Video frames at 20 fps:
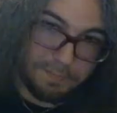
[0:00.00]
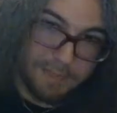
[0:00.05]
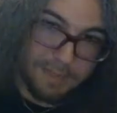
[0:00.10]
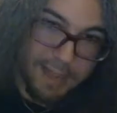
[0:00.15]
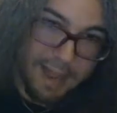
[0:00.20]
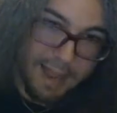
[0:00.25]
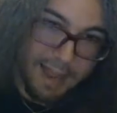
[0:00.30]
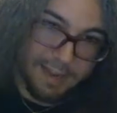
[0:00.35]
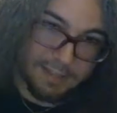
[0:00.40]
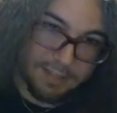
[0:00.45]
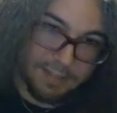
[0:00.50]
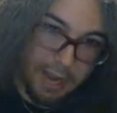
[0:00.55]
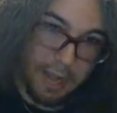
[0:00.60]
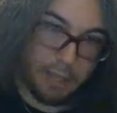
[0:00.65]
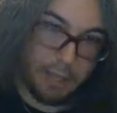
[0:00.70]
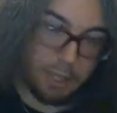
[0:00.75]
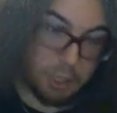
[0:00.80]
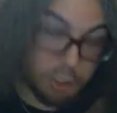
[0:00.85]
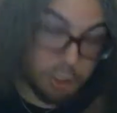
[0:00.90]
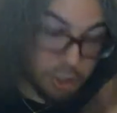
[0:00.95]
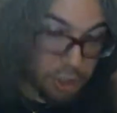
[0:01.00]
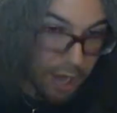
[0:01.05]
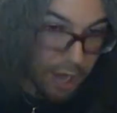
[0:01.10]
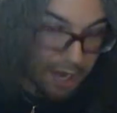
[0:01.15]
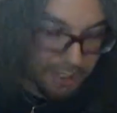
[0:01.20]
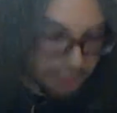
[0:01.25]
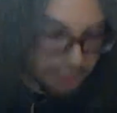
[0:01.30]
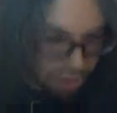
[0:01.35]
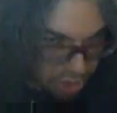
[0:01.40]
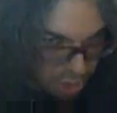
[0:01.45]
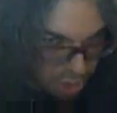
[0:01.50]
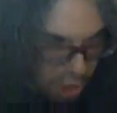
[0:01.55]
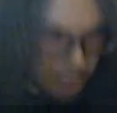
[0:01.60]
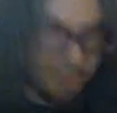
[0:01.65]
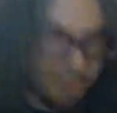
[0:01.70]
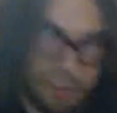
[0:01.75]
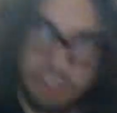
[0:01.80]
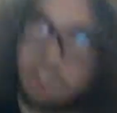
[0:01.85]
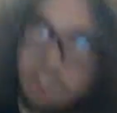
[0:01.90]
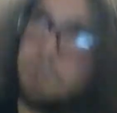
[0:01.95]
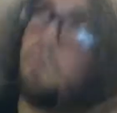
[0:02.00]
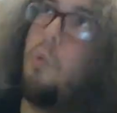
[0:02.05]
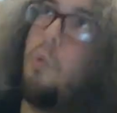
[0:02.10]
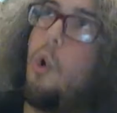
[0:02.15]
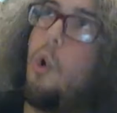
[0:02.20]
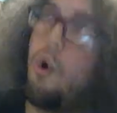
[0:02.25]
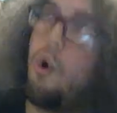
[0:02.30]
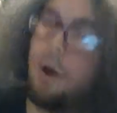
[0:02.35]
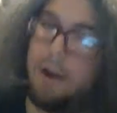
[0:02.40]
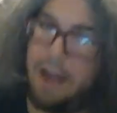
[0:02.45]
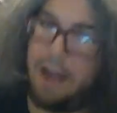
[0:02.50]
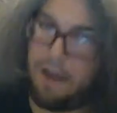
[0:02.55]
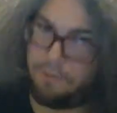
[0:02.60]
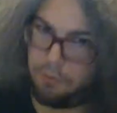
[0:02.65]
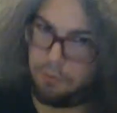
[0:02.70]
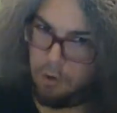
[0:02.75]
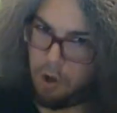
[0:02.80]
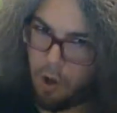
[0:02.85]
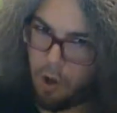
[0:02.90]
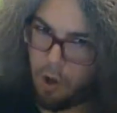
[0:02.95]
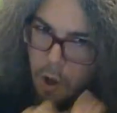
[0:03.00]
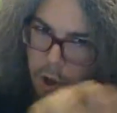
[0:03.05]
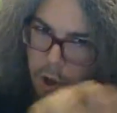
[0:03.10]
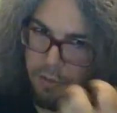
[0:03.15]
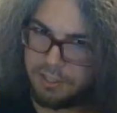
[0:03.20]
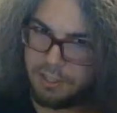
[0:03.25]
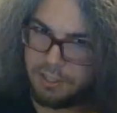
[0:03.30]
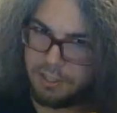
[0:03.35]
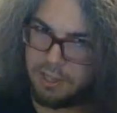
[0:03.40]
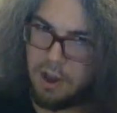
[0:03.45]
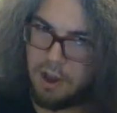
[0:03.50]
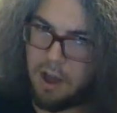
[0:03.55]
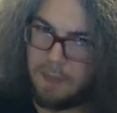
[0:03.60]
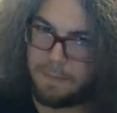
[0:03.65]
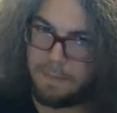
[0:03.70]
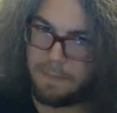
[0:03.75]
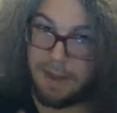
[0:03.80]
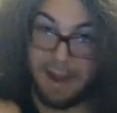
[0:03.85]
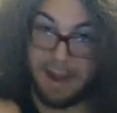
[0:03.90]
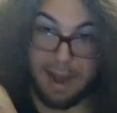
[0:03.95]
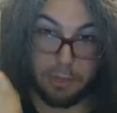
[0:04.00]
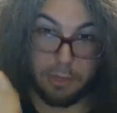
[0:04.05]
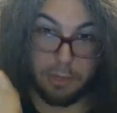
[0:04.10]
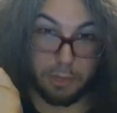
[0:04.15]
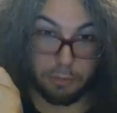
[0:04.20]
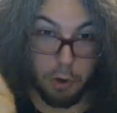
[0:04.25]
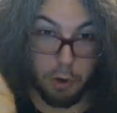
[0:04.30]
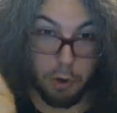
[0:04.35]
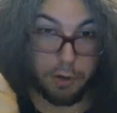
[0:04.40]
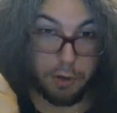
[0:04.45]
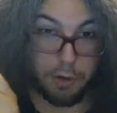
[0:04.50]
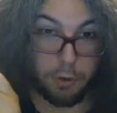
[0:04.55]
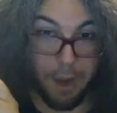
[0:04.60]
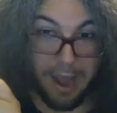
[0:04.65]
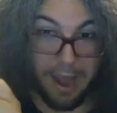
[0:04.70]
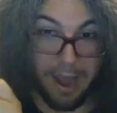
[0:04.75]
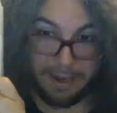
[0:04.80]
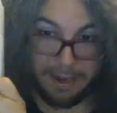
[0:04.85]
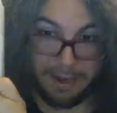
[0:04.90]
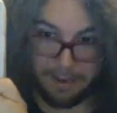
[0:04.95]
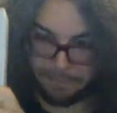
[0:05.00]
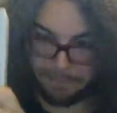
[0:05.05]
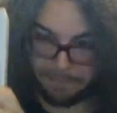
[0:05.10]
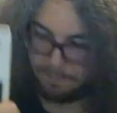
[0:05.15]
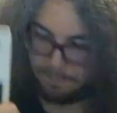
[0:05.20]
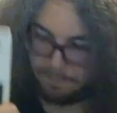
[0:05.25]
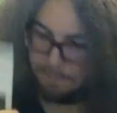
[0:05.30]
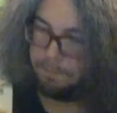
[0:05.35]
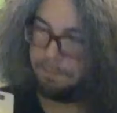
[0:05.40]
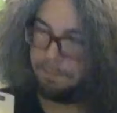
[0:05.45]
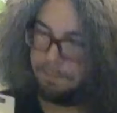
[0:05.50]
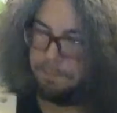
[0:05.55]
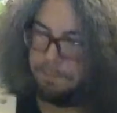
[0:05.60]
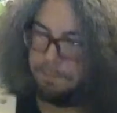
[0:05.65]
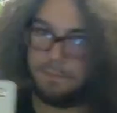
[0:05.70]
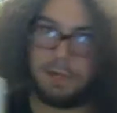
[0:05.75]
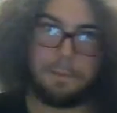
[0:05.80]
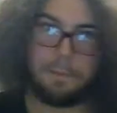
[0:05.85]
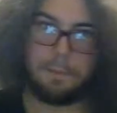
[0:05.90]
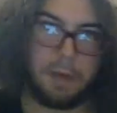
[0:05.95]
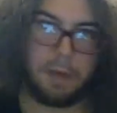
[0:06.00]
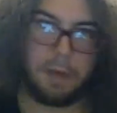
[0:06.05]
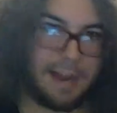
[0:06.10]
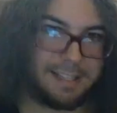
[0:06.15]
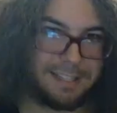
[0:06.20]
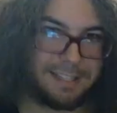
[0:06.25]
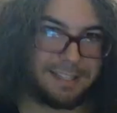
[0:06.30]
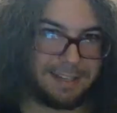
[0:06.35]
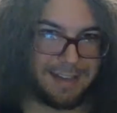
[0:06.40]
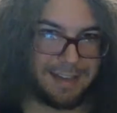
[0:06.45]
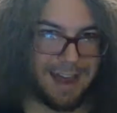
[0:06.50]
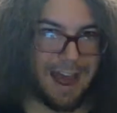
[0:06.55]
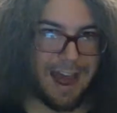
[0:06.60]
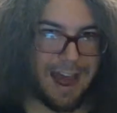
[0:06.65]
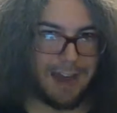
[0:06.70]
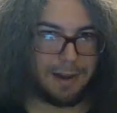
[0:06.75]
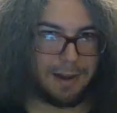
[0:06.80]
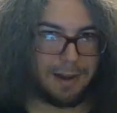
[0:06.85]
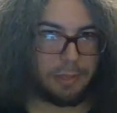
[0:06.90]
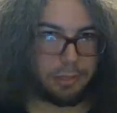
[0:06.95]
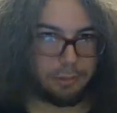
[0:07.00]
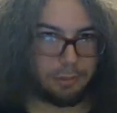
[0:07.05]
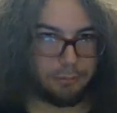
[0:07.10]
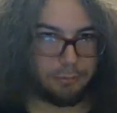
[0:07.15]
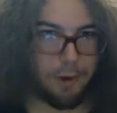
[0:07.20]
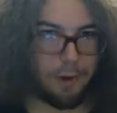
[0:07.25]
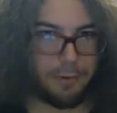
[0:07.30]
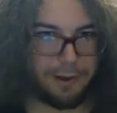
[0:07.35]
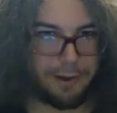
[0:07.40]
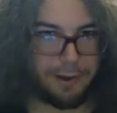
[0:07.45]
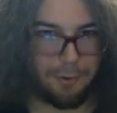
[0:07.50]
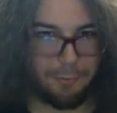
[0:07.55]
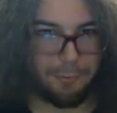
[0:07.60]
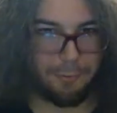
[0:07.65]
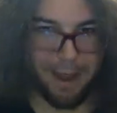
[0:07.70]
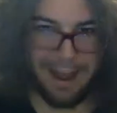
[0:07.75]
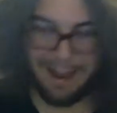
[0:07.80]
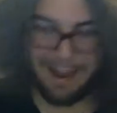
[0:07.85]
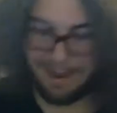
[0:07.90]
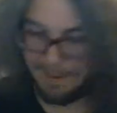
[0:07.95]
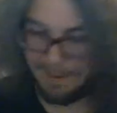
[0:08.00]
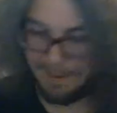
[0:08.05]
And I could have sworn after all this time that I had thrown it away. But I did not throw it away.